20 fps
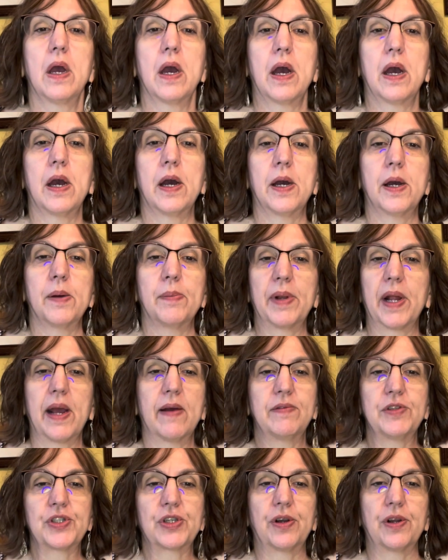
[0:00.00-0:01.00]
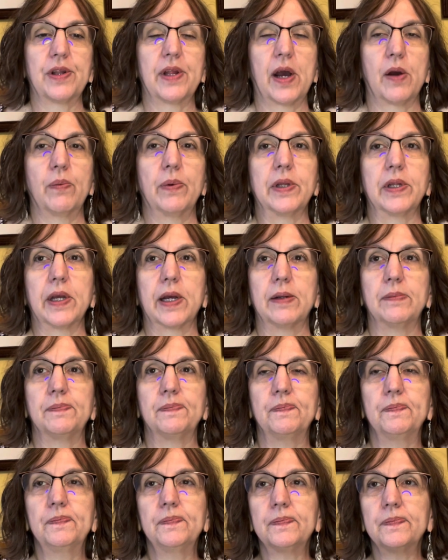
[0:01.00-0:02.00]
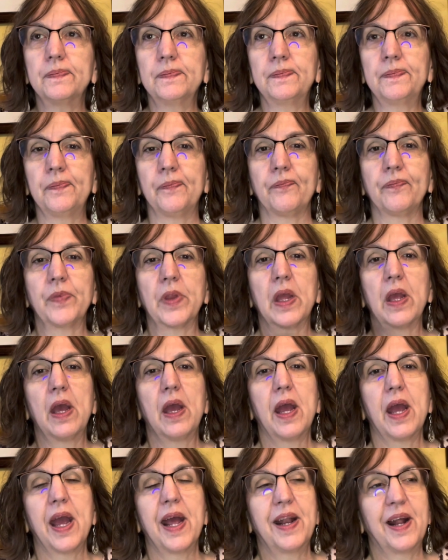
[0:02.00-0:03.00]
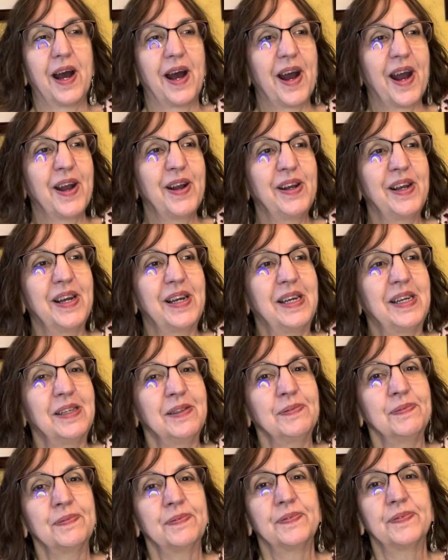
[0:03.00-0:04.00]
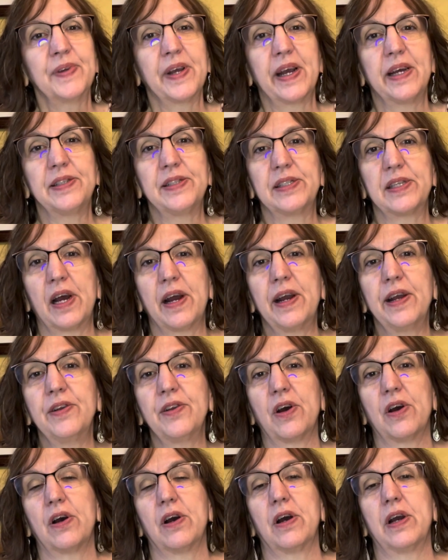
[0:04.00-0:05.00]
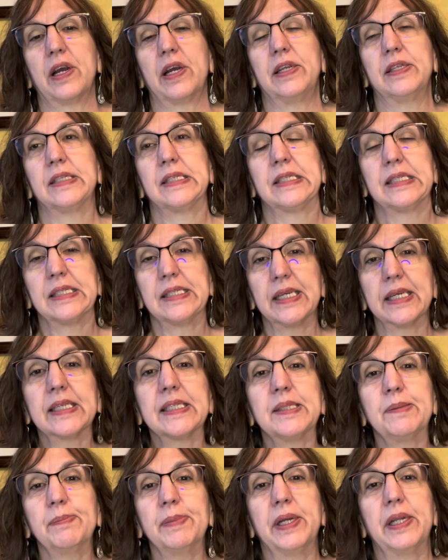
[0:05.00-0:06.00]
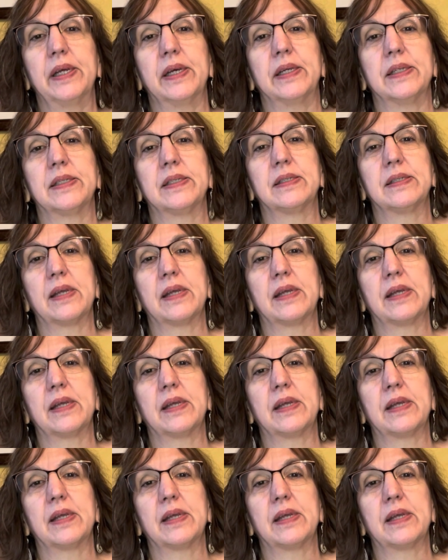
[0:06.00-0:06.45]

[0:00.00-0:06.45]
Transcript: I haven't started that one yet. And I had signed on 6 minutes